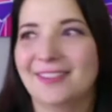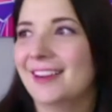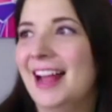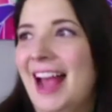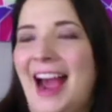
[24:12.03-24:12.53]

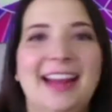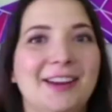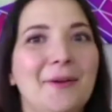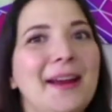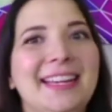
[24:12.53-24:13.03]
or I
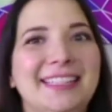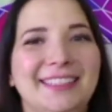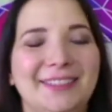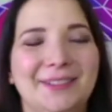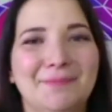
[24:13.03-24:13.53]
know I need
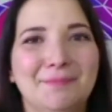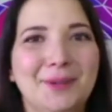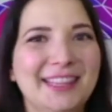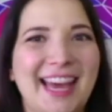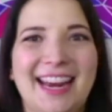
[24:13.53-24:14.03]
to
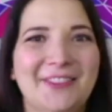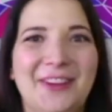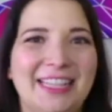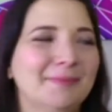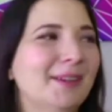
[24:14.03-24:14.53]
put that on
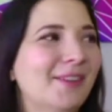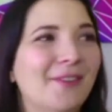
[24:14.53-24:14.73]
Facebook,